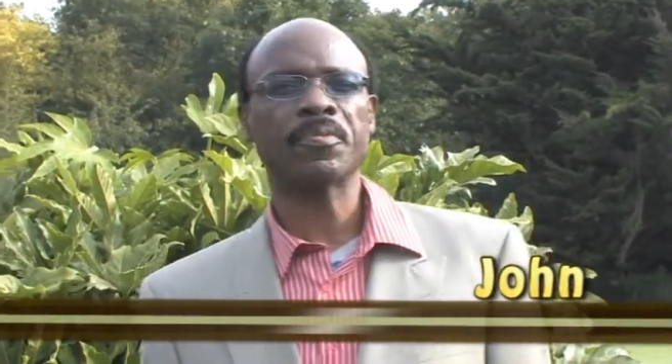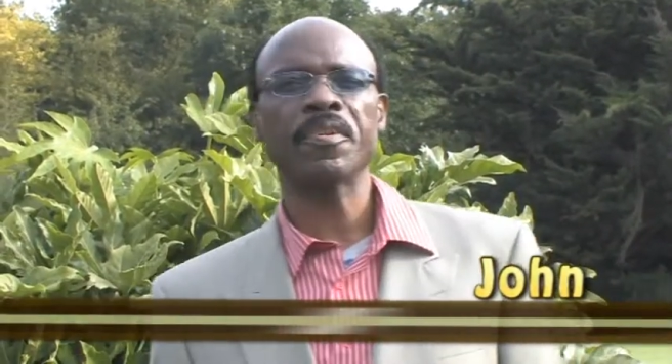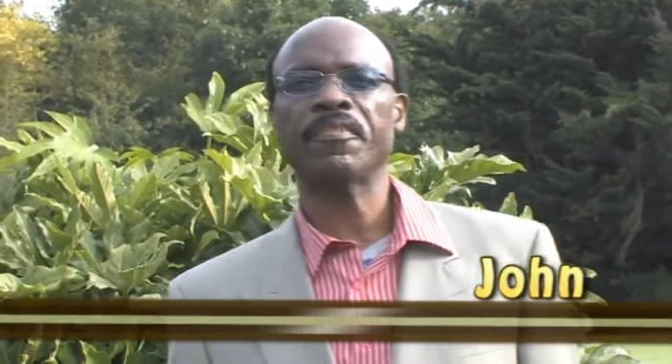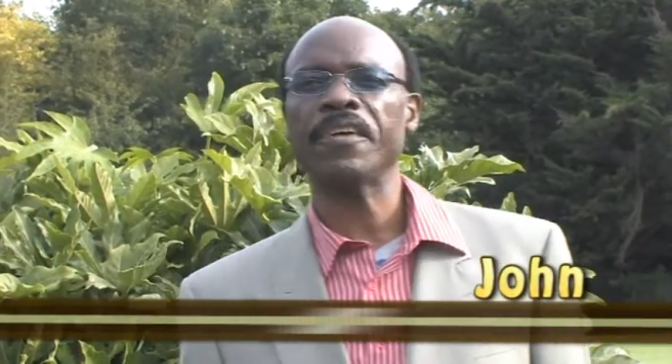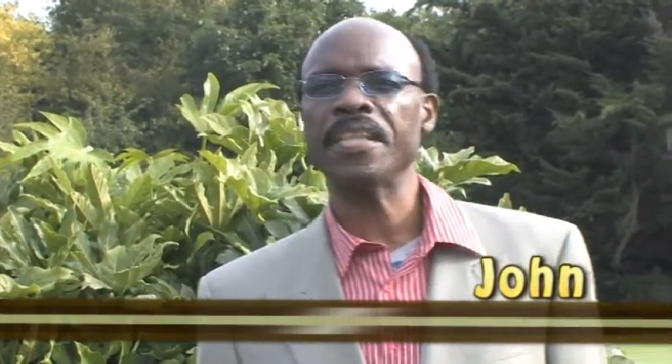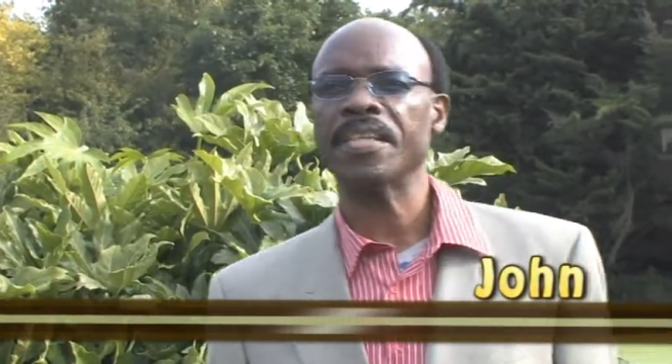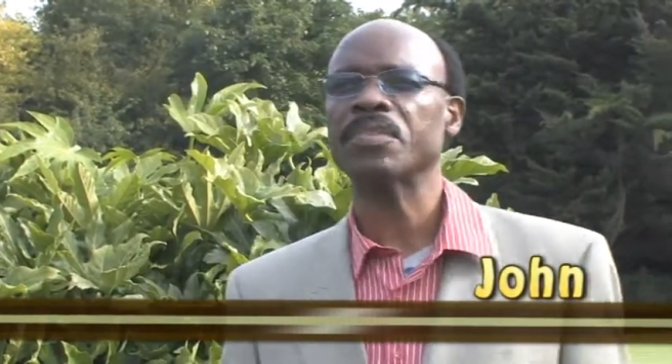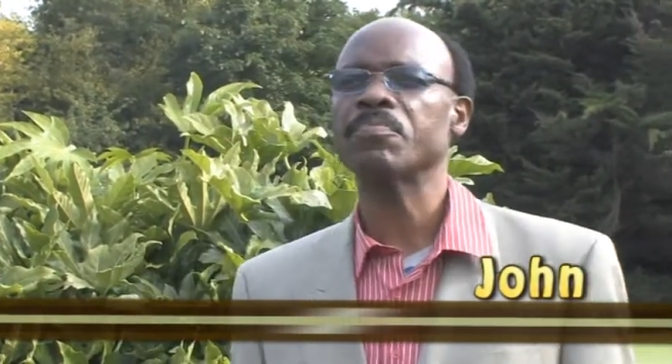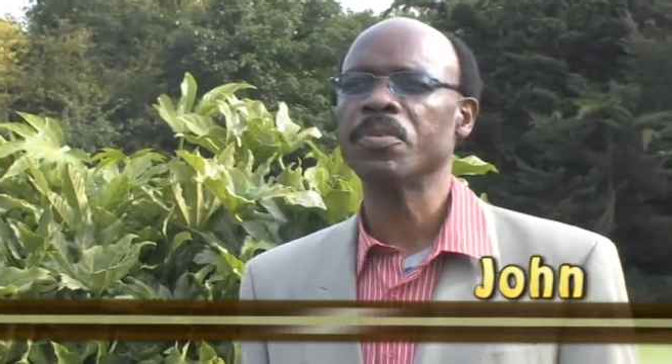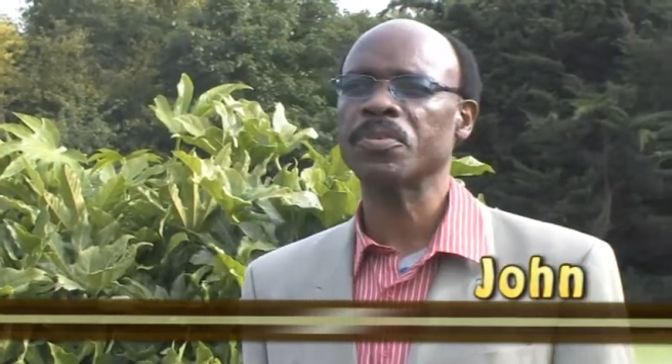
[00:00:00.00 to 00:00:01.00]
we find that
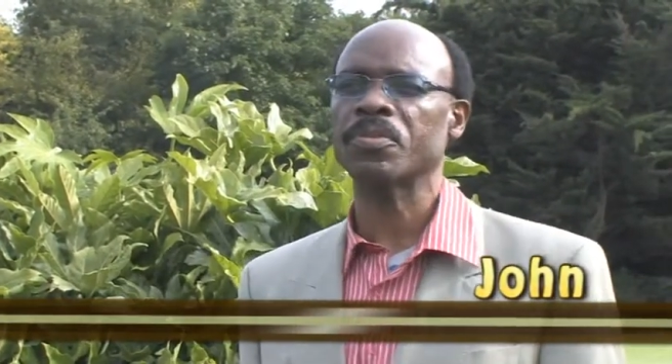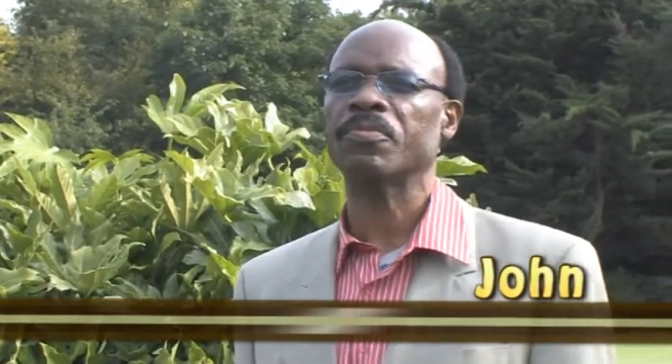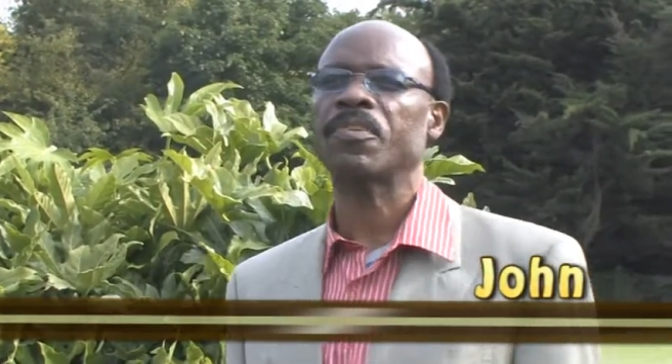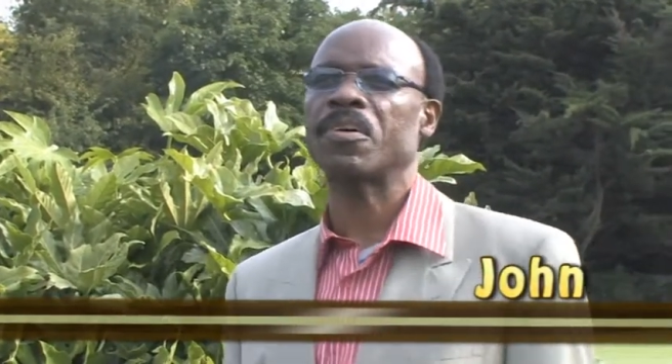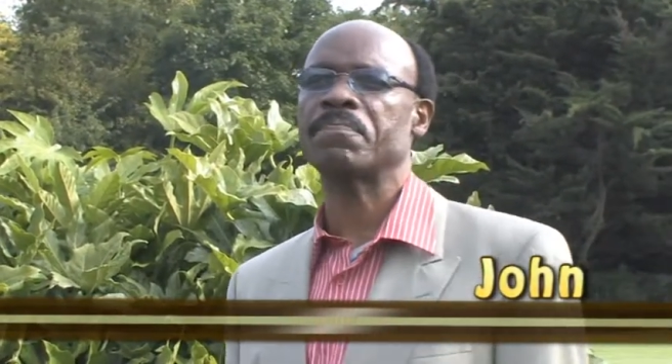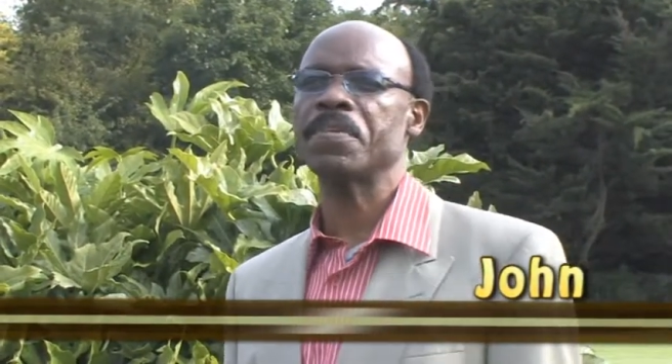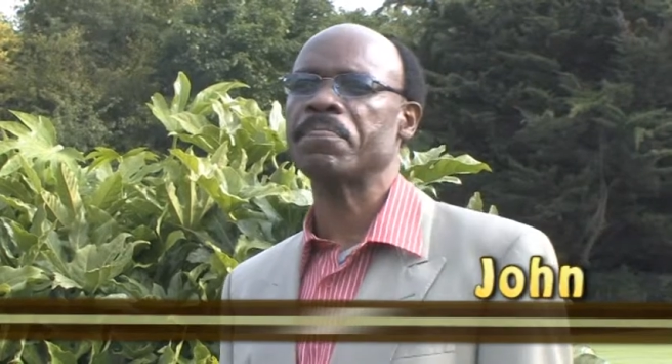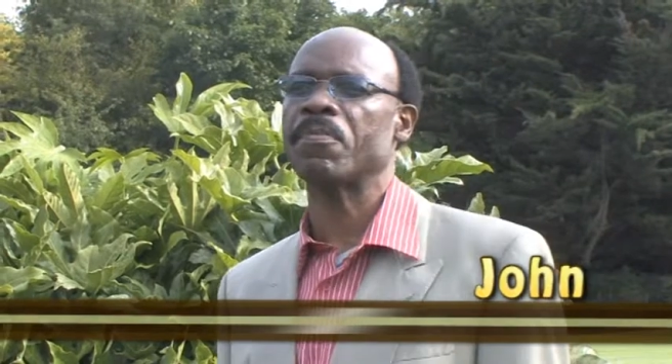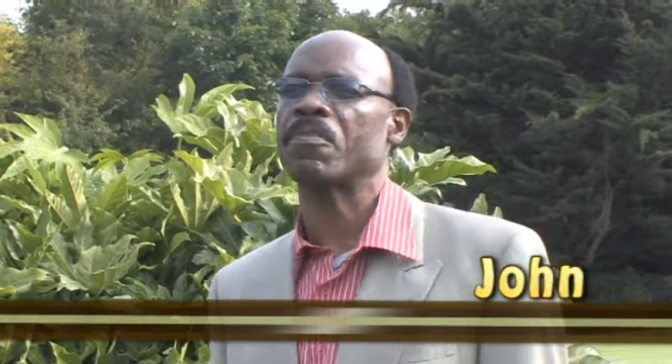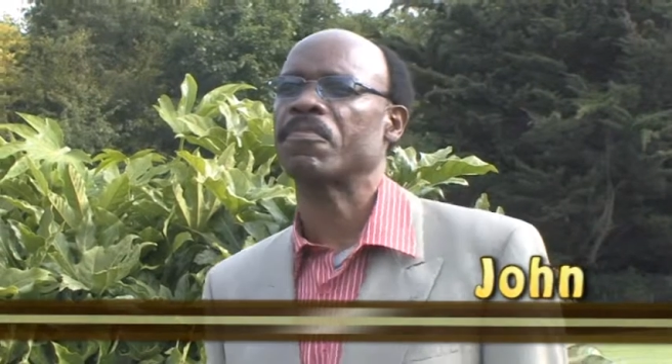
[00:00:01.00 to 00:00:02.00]
most of our
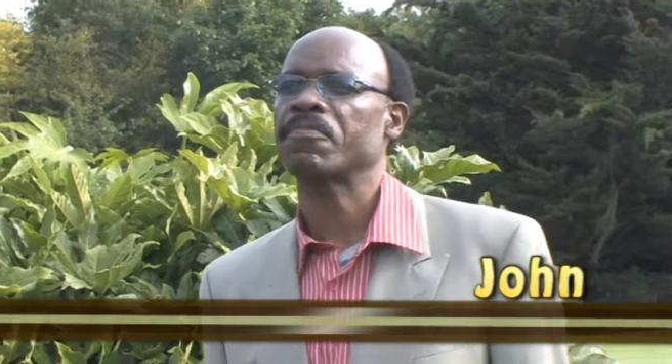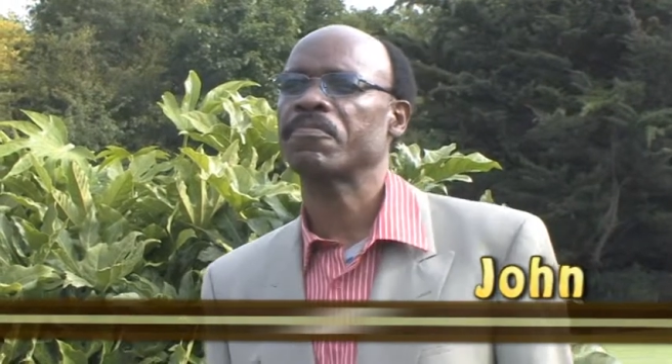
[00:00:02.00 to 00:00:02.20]
people